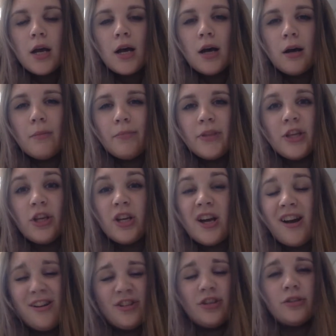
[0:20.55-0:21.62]
that you
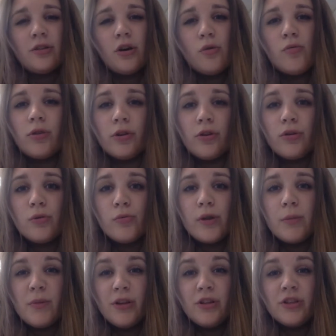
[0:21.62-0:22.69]
can't just go on Google
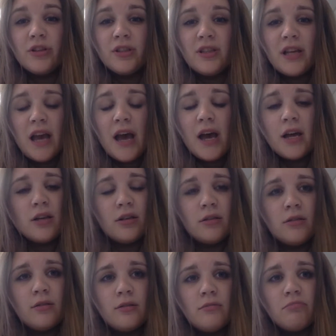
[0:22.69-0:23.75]
Images and,